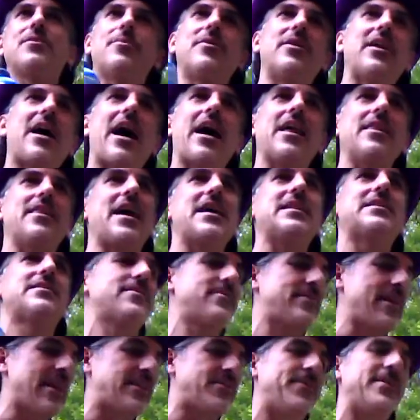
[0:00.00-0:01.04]
or not, that's
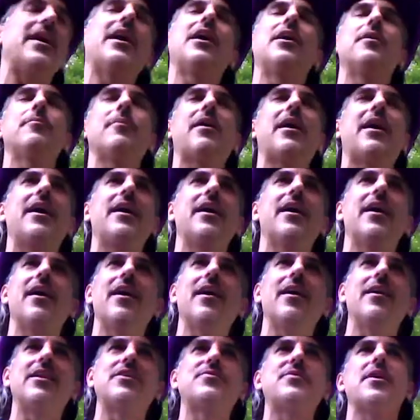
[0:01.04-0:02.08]
that's beyond my uh,
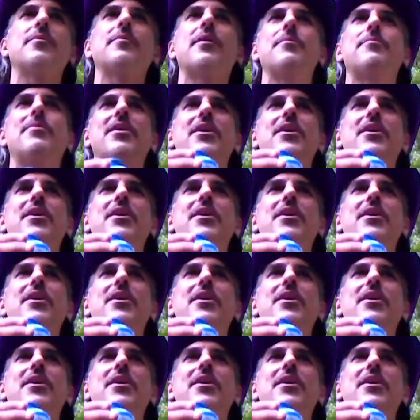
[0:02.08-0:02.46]
that's beyond my pay